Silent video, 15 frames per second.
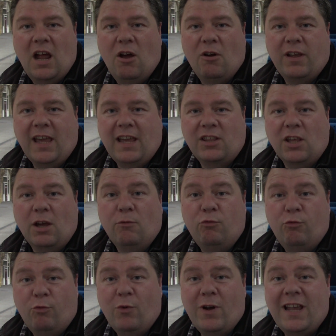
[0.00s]
Okay, so
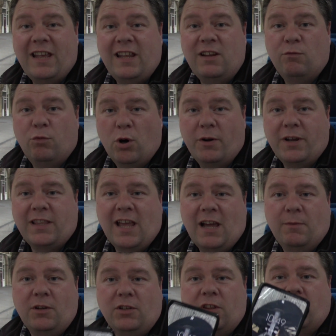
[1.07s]
I'm really worried
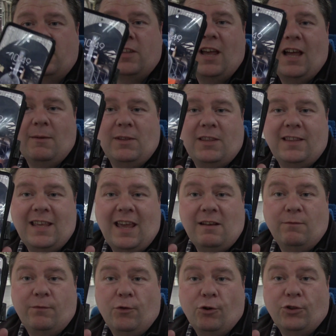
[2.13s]
now because the time is
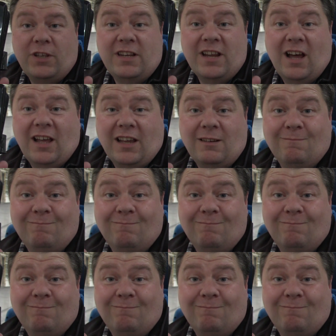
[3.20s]
10.49. I